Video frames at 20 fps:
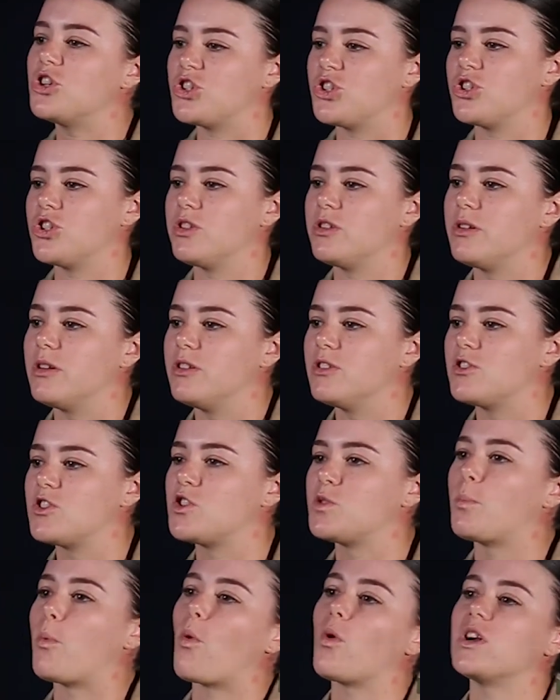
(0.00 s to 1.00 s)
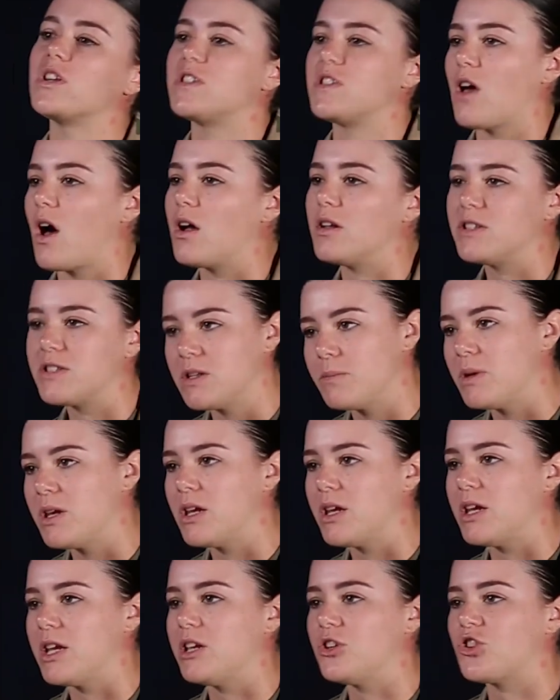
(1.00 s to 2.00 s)
push sports onto
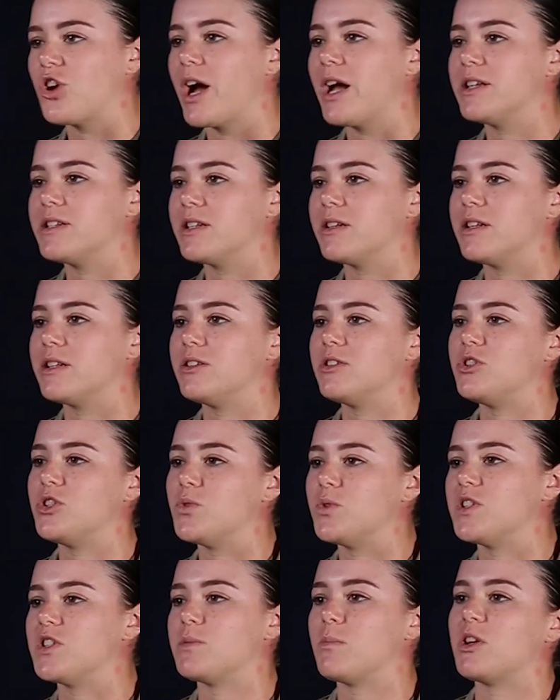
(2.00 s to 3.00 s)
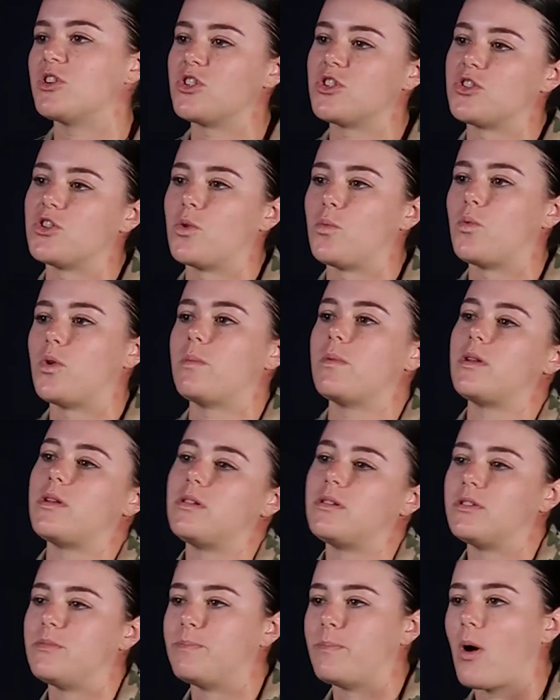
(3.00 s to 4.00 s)
me. He tried to do as much as the
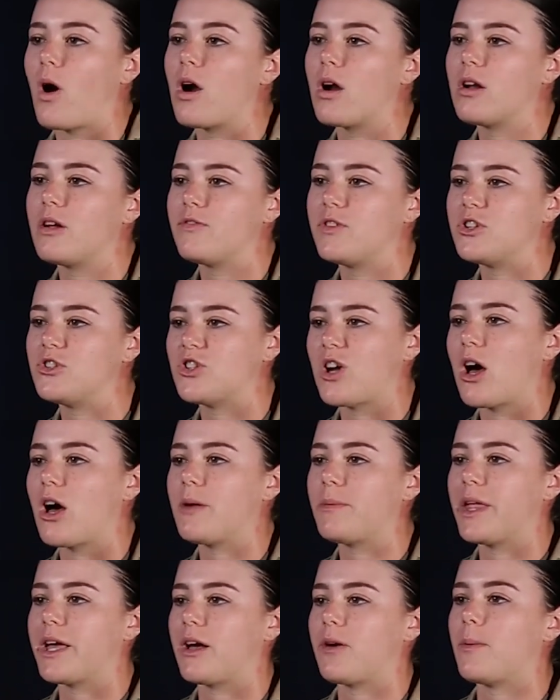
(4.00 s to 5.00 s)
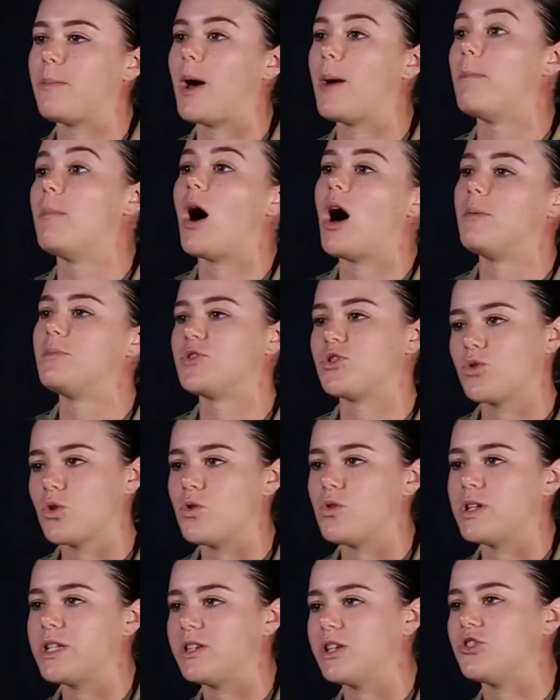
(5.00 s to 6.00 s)
woman part of the job, like a
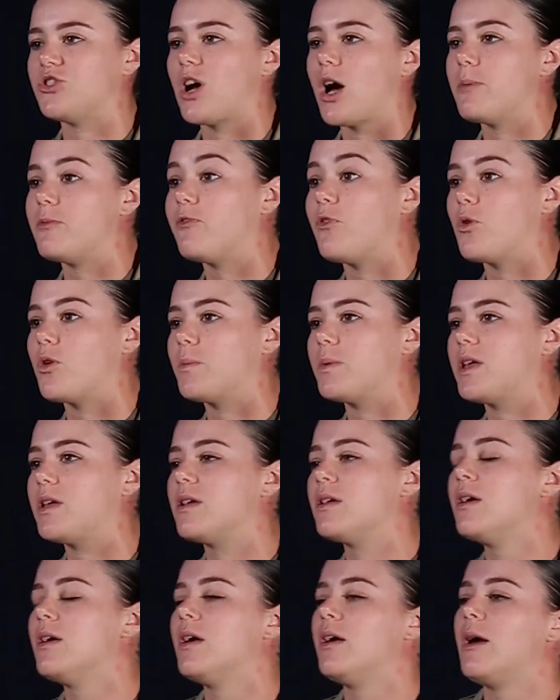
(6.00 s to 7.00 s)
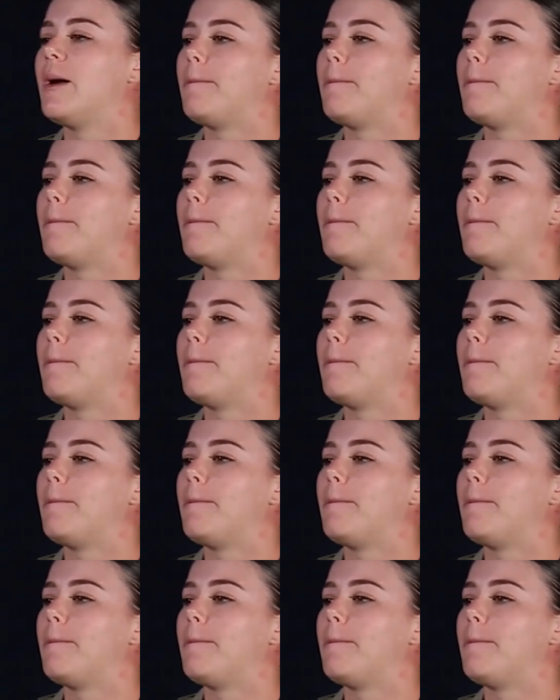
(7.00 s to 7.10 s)
mom's role in the job for me.